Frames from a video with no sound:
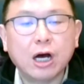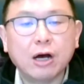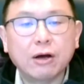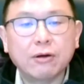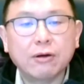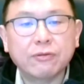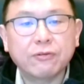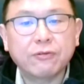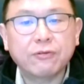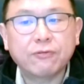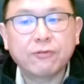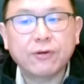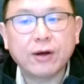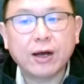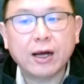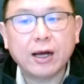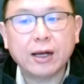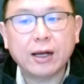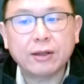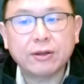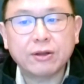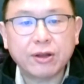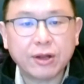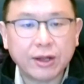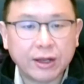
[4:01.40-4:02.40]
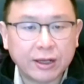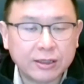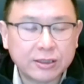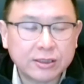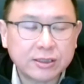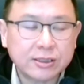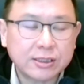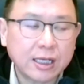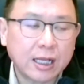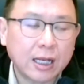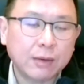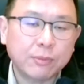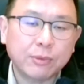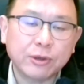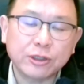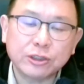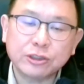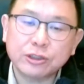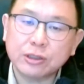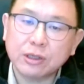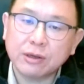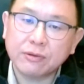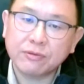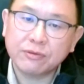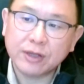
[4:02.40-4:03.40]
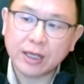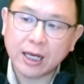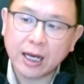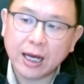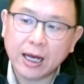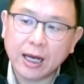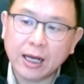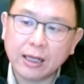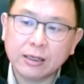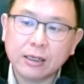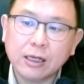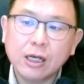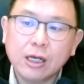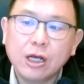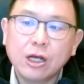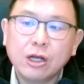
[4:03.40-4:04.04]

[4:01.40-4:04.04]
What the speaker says: of this, celebration of that,